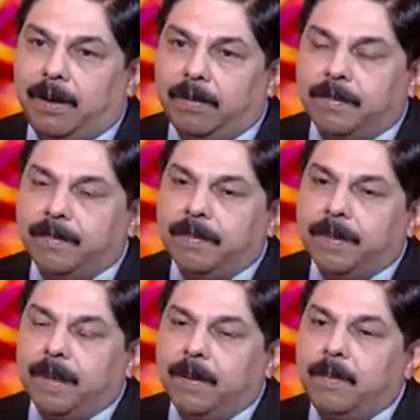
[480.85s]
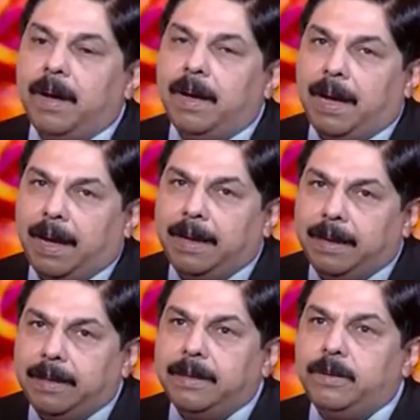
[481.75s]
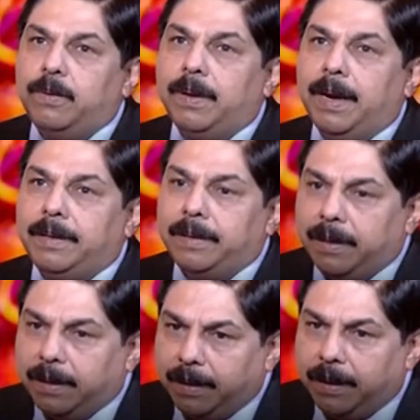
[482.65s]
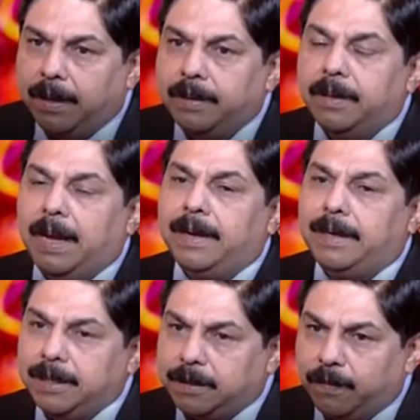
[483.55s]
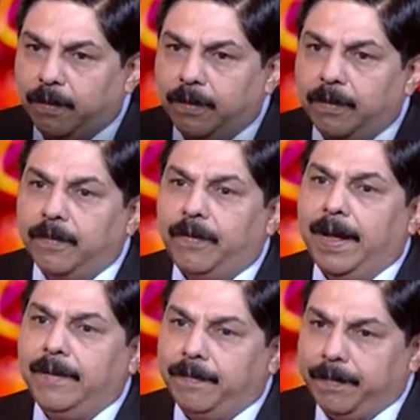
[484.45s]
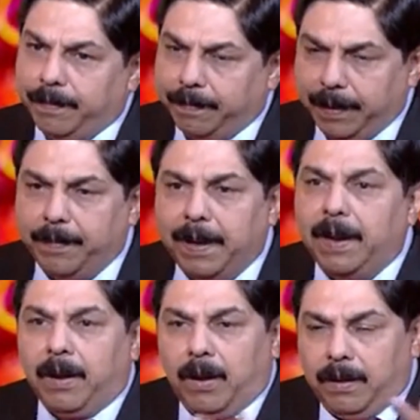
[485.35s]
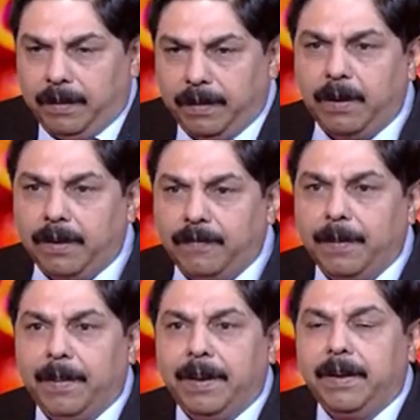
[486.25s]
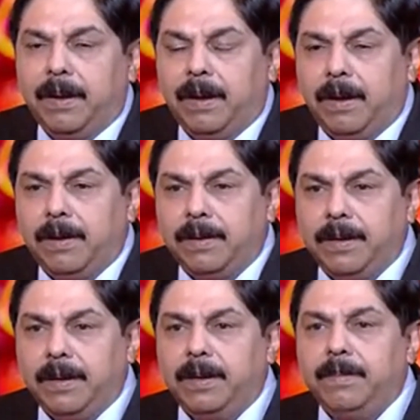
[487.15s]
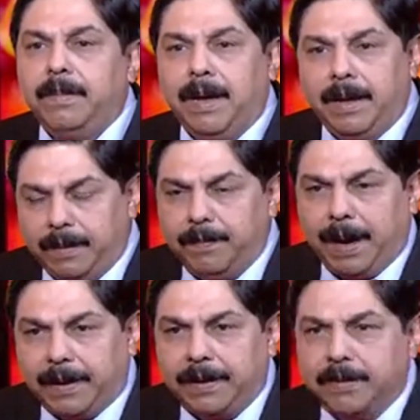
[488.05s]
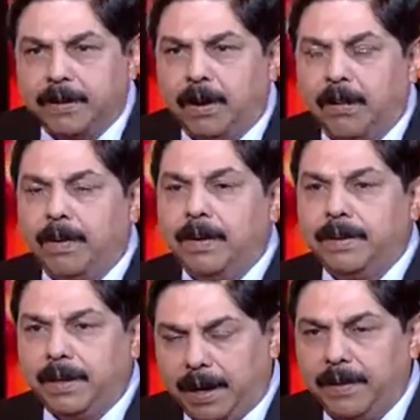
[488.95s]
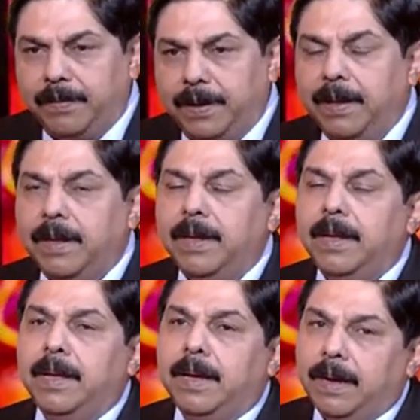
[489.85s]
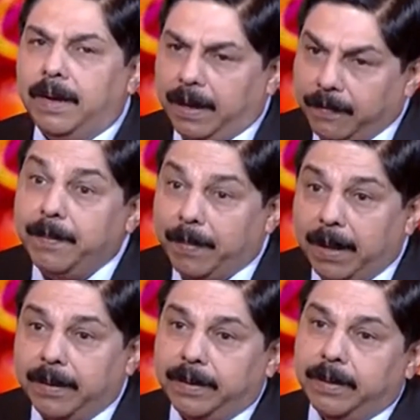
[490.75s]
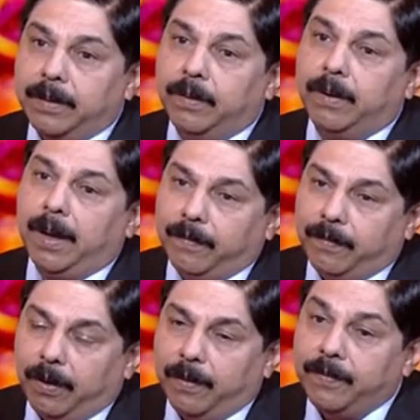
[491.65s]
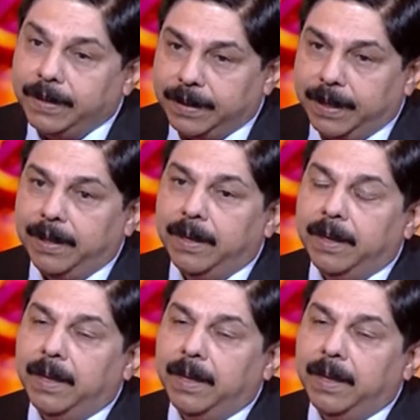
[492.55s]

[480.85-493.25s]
now. I do get at least 4-5 people, women in my practice all over the country every month who come for freezing.